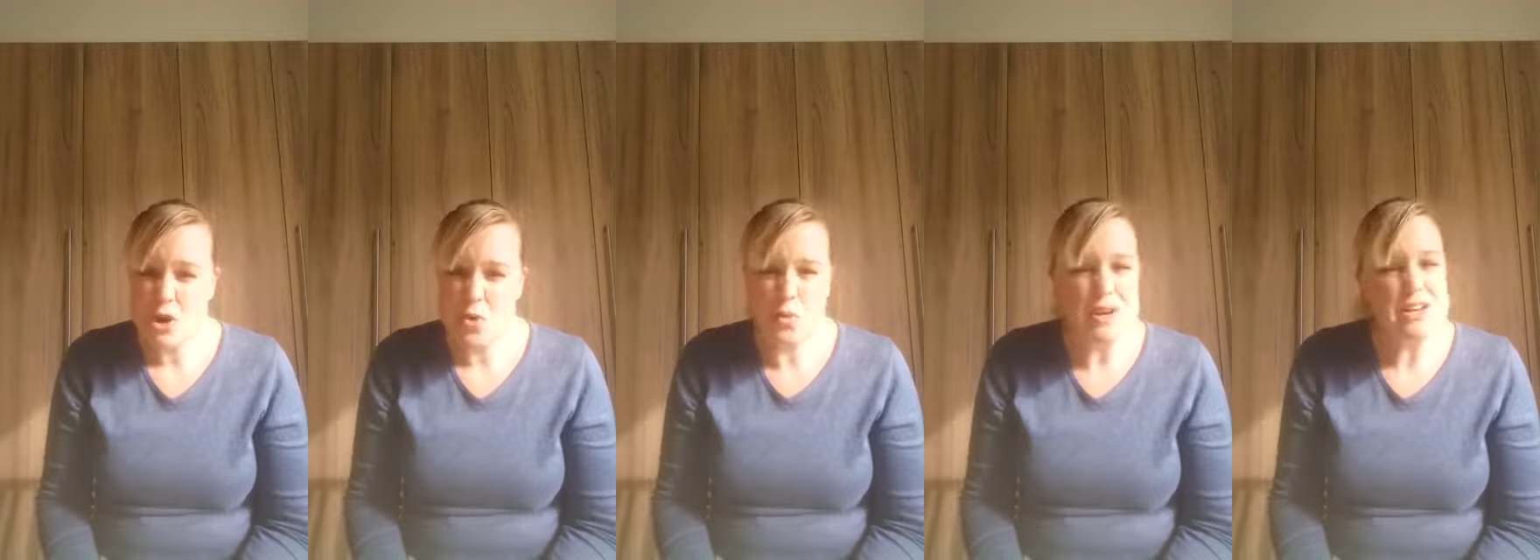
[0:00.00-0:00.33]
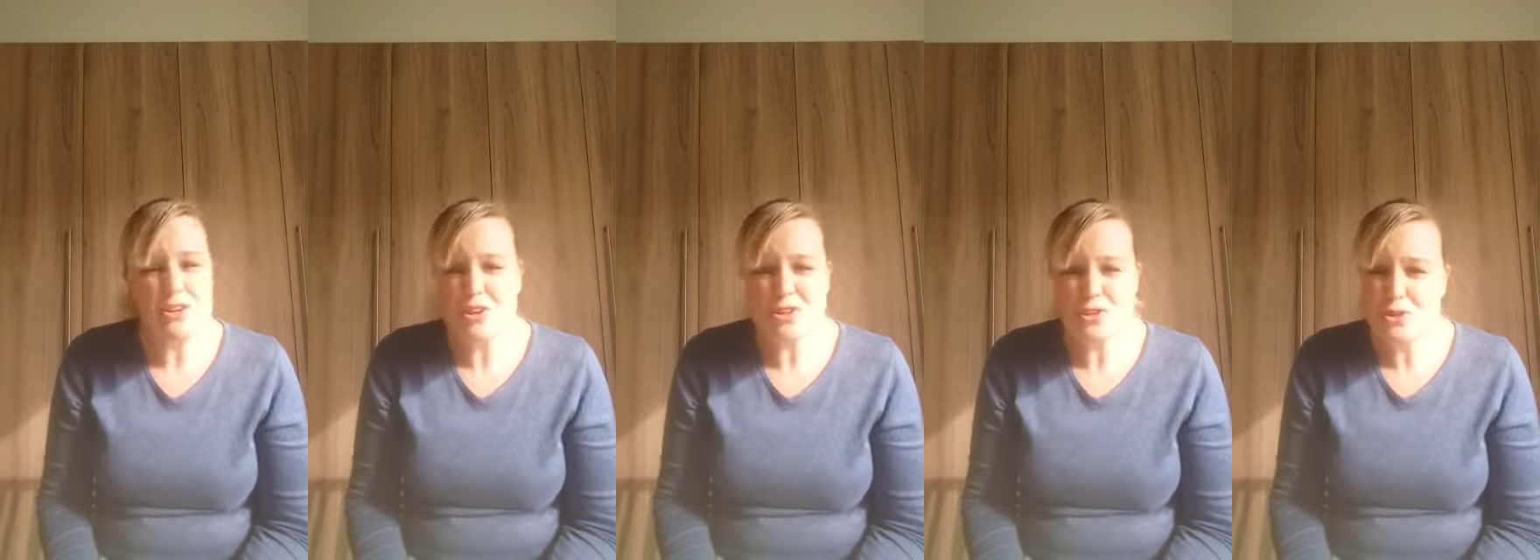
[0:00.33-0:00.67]
we're
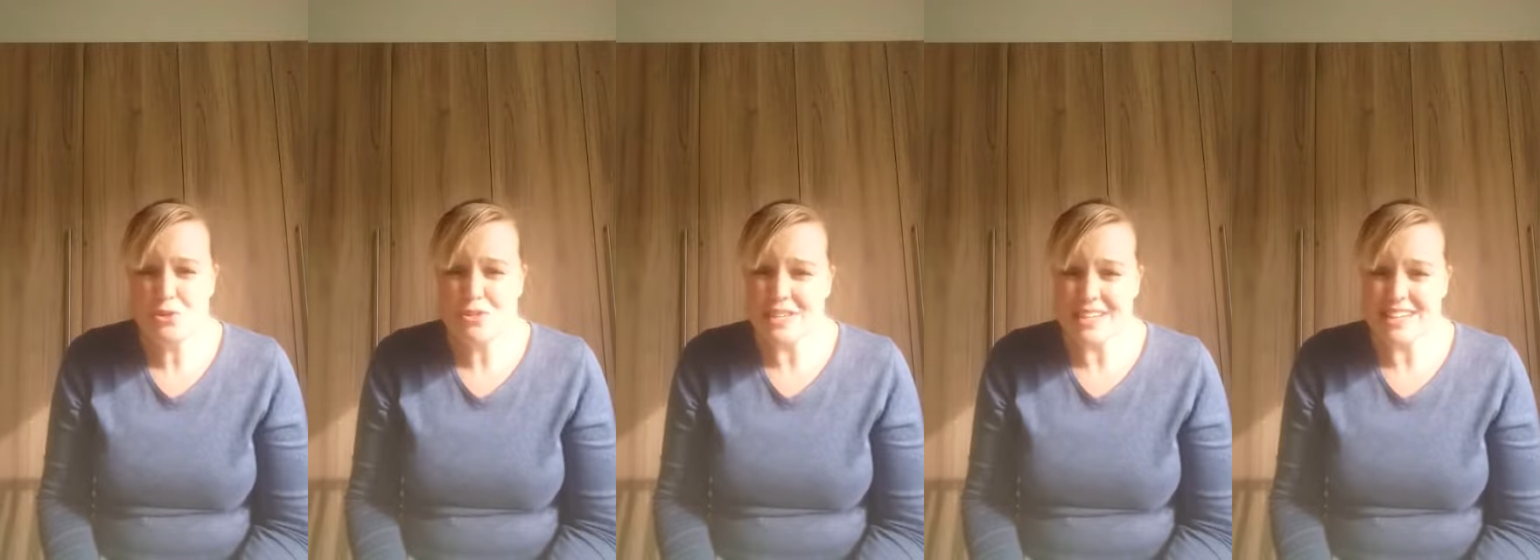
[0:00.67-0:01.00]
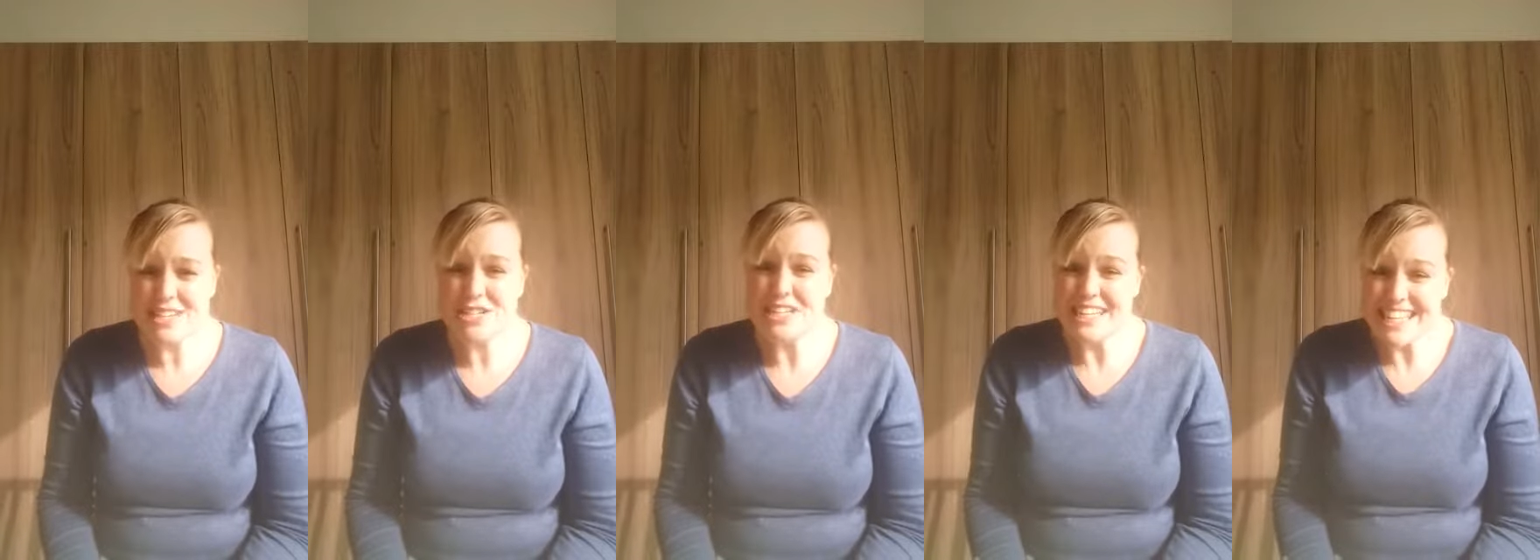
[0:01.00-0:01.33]
not using
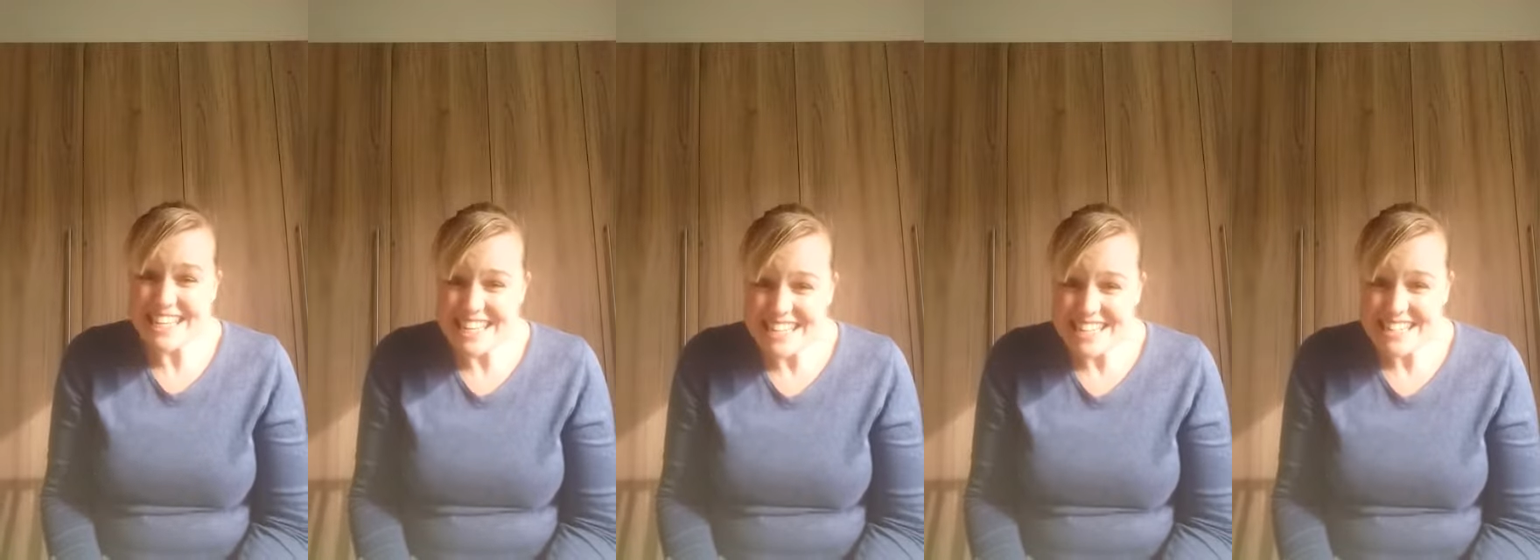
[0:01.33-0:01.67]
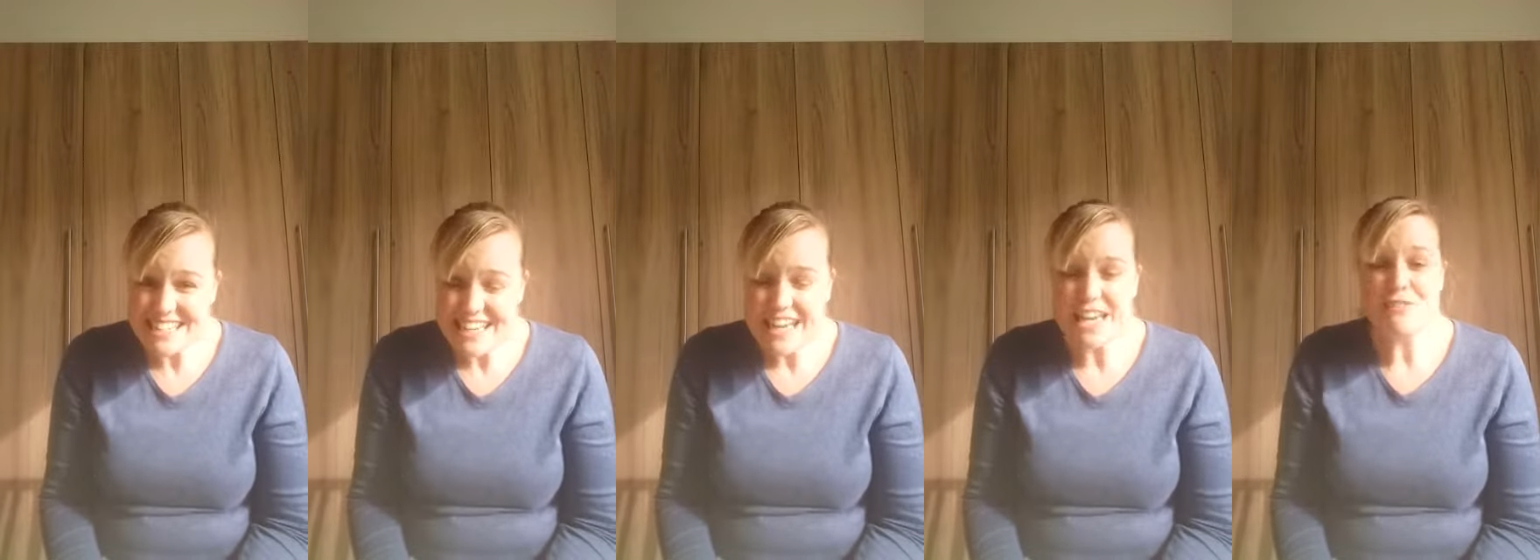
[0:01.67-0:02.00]
it to eat.